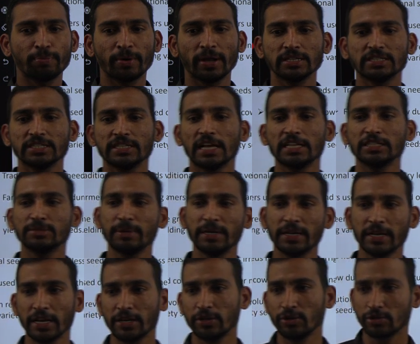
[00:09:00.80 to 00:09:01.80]
of production has
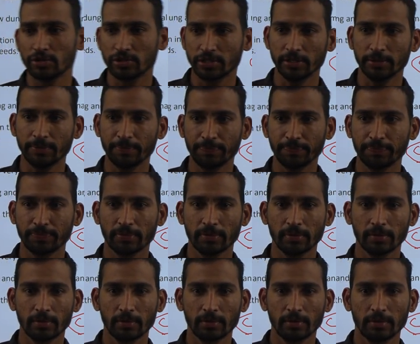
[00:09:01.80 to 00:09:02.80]
been reduced
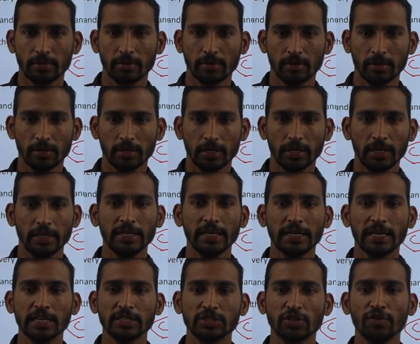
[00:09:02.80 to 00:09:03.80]
in
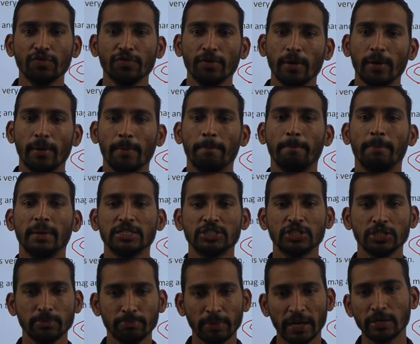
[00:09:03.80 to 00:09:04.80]
the case of
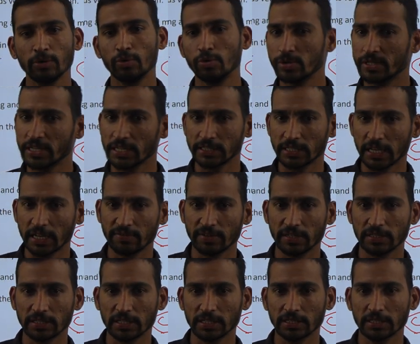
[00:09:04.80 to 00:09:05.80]
machine made goods and
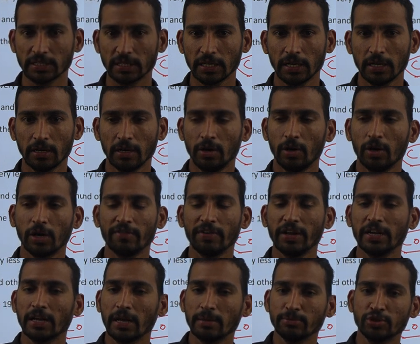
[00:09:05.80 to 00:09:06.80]
services. Okay,
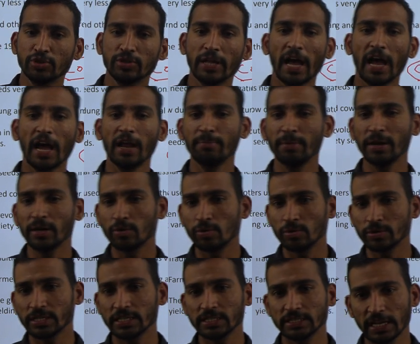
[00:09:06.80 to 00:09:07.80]
when it comes to the handmade
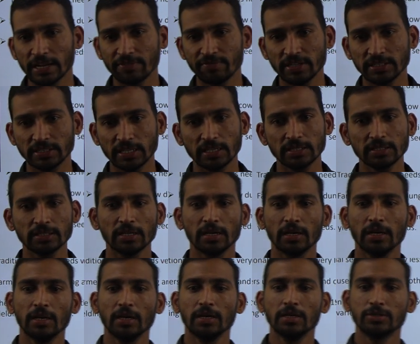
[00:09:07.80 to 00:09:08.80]
goods and services,
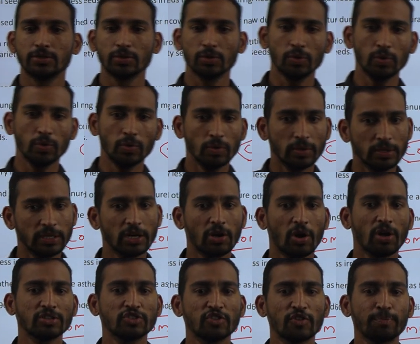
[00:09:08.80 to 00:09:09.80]
so the
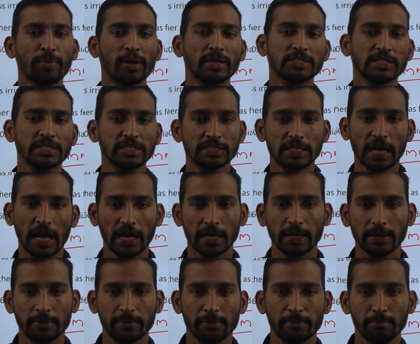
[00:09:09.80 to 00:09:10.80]
cost of production is
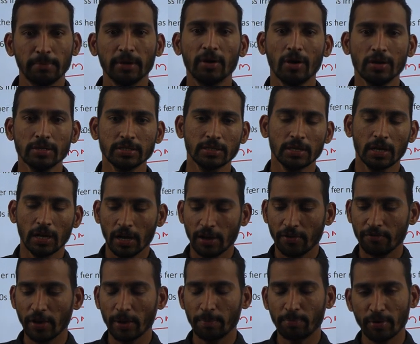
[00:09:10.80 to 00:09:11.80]
high because
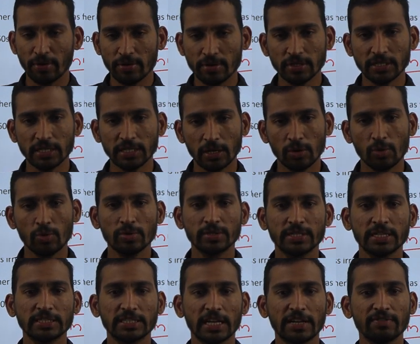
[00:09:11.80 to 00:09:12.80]
we are producing the
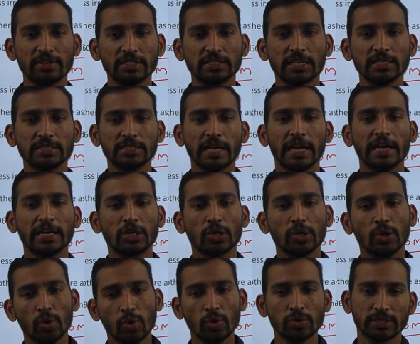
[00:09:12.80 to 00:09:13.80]
goods and services at
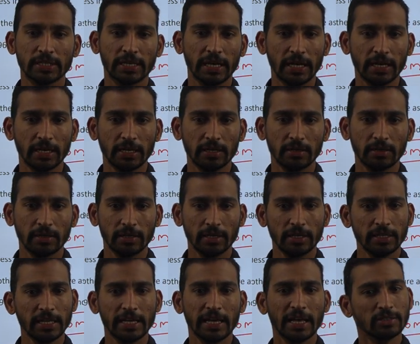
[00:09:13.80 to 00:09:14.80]
low scale
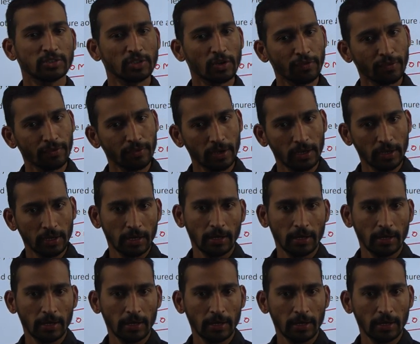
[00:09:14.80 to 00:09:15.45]
in the case of